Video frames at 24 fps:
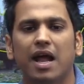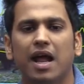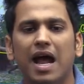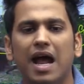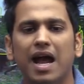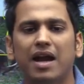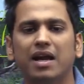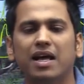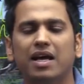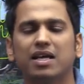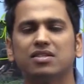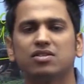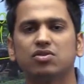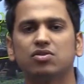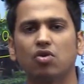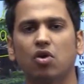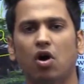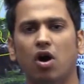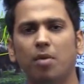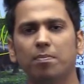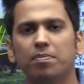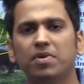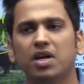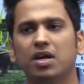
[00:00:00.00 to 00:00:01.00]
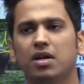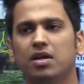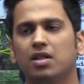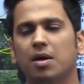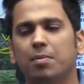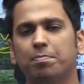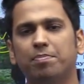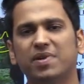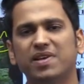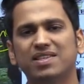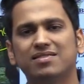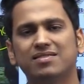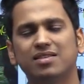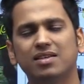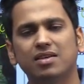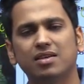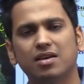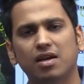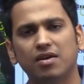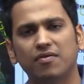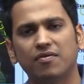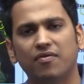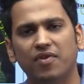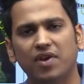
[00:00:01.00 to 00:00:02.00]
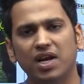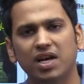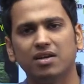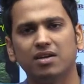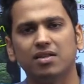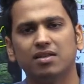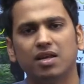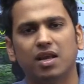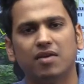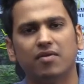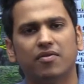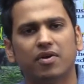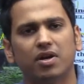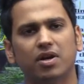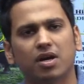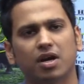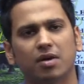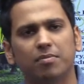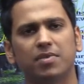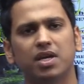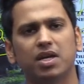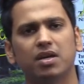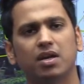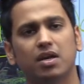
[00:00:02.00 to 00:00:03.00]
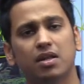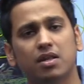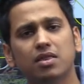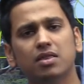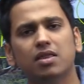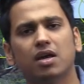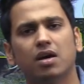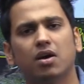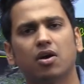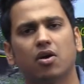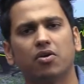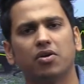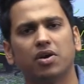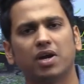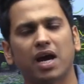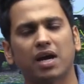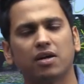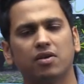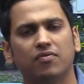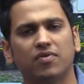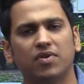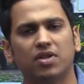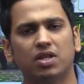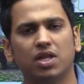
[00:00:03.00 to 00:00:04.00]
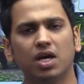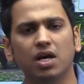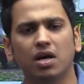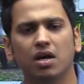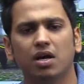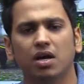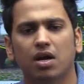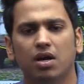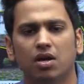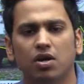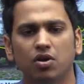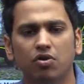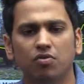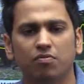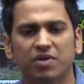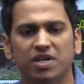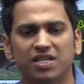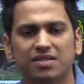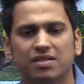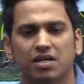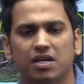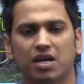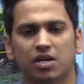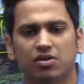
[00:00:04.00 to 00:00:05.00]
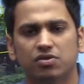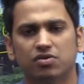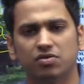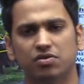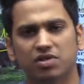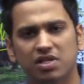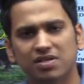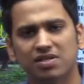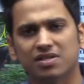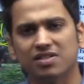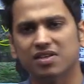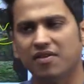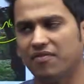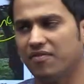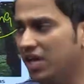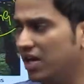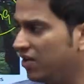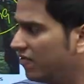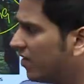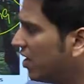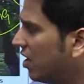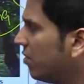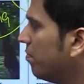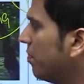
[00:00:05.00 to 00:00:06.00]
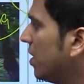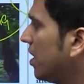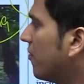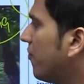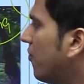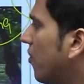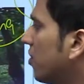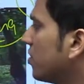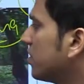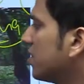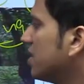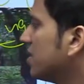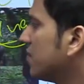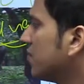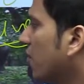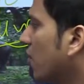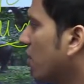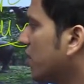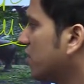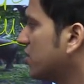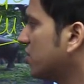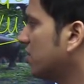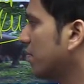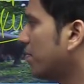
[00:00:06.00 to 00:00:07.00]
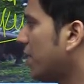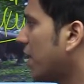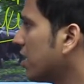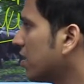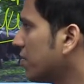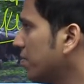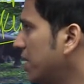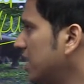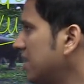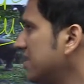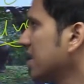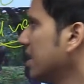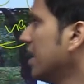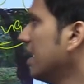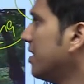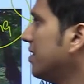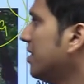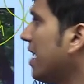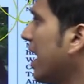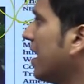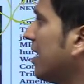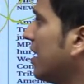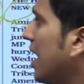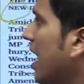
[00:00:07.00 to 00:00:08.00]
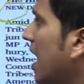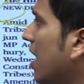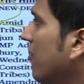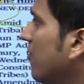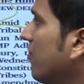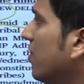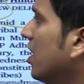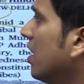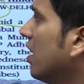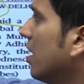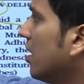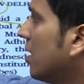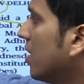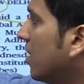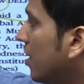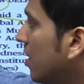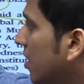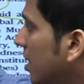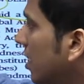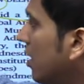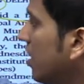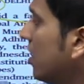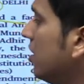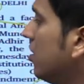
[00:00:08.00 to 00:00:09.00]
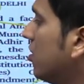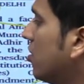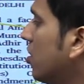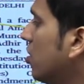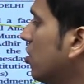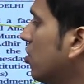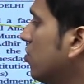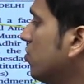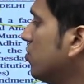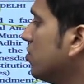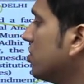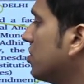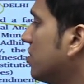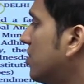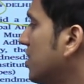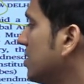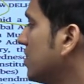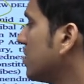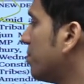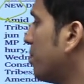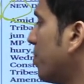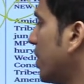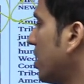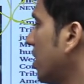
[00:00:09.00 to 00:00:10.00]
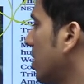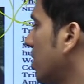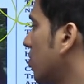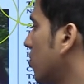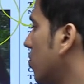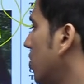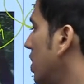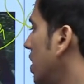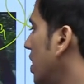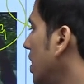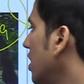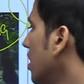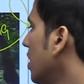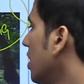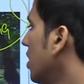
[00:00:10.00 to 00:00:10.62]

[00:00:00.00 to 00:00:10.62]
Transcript: and has stopped the basic conflict they were coming in the contact with the humans. So, this is a very, very big for this Forest Departments that have reintroduced this particular